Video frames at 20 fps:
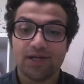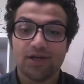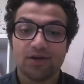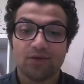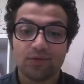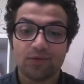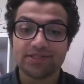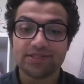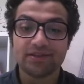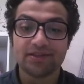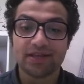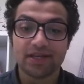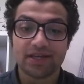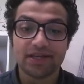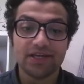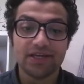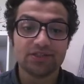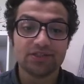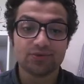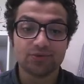We set the
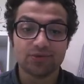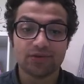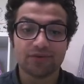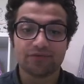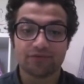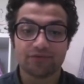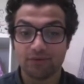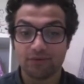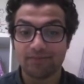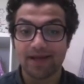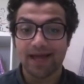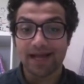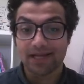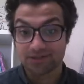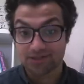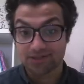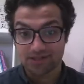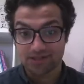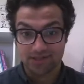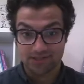key to the from
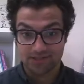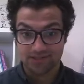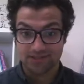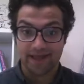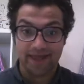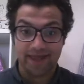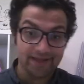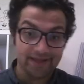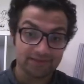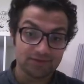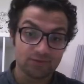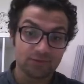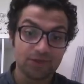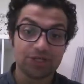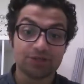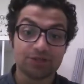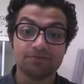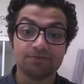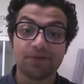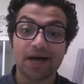addresses and we
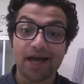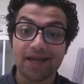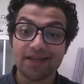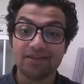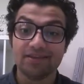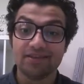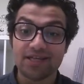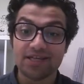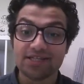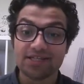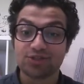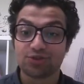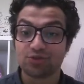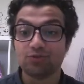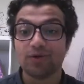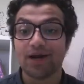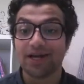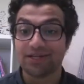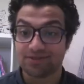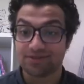combine these
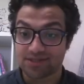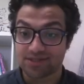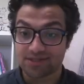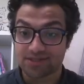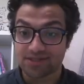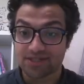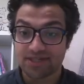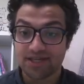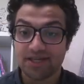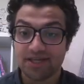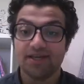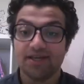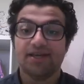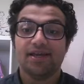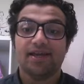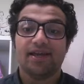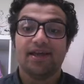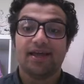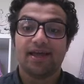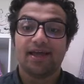two addresses.
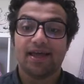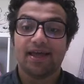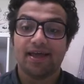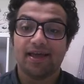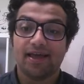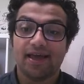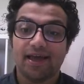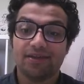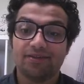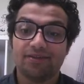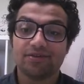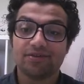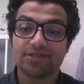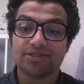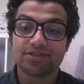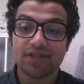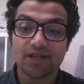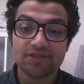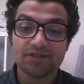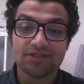And the
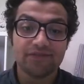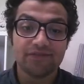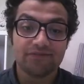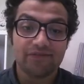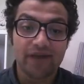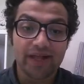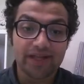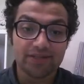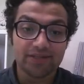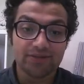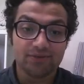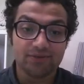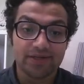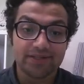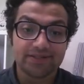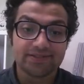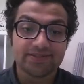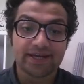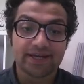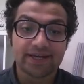resulting value
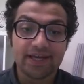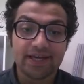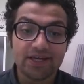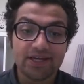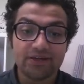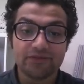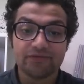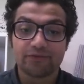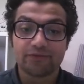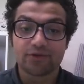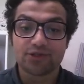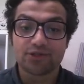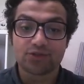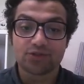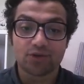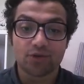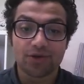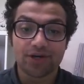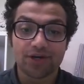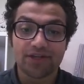is the key for
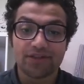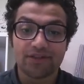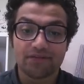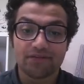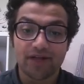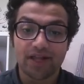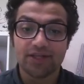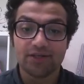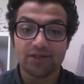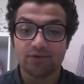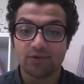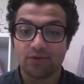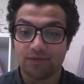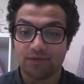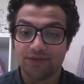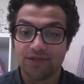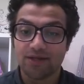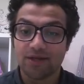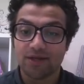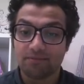storing the value
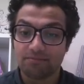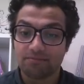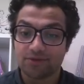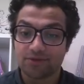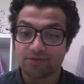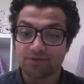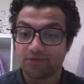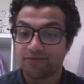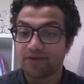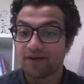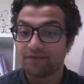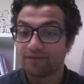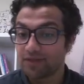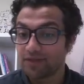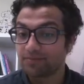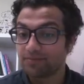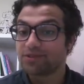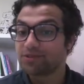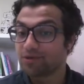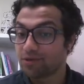of the number of
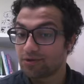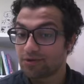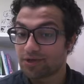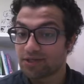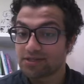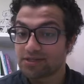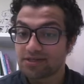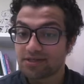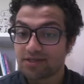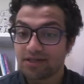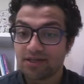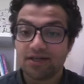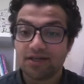available tokens.